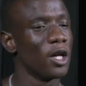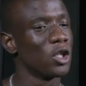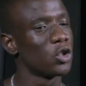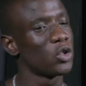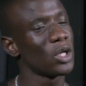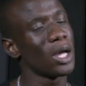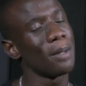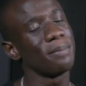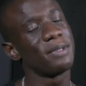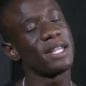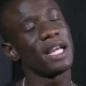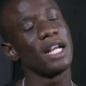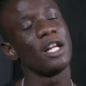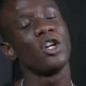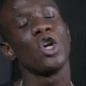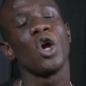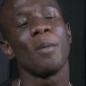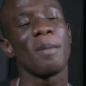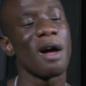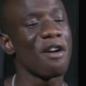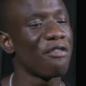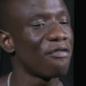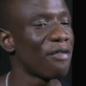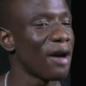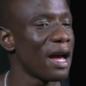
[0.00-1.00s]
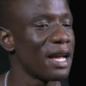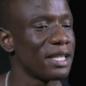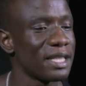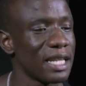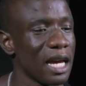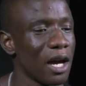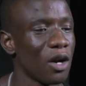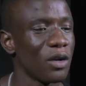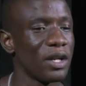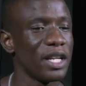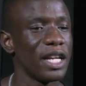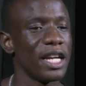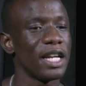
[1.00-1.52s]
So I'm telling all my fans
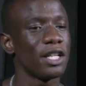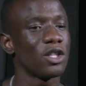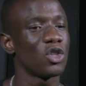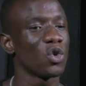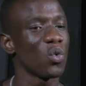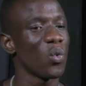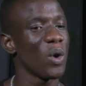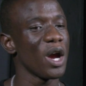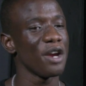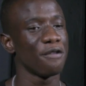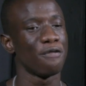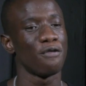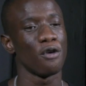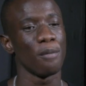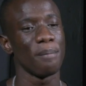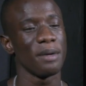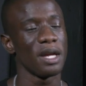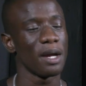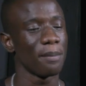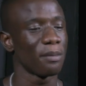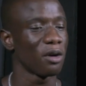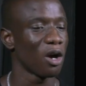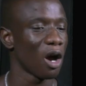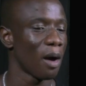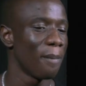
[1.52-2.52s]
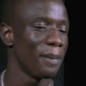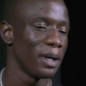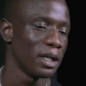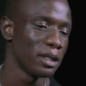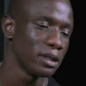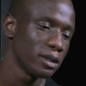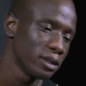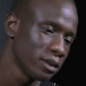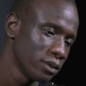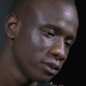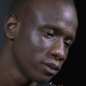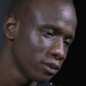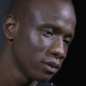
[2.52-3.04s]
out there to wait for me, I'm coming.
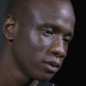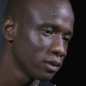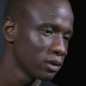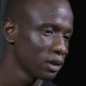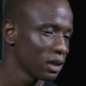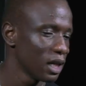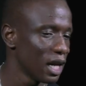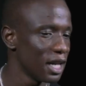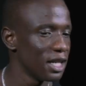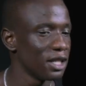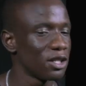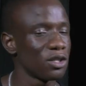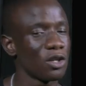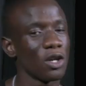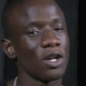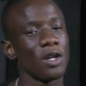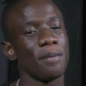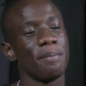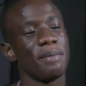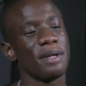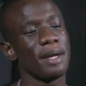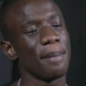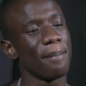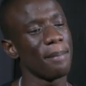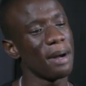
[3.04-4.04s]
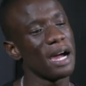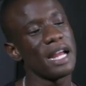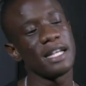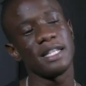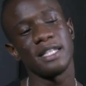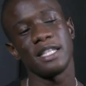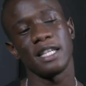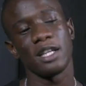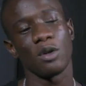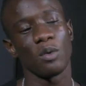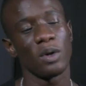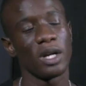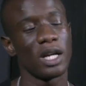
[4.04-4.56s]
And it's gonna be a mad
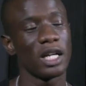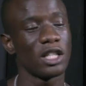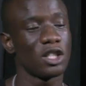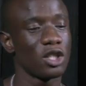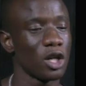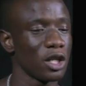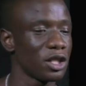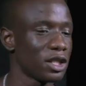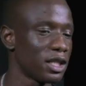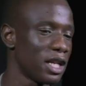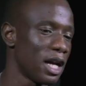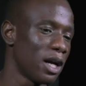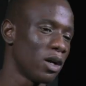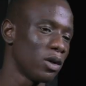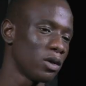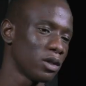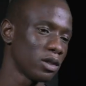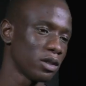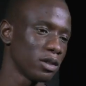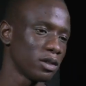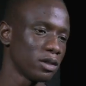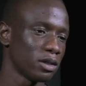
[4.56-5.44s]
thing when I touch down.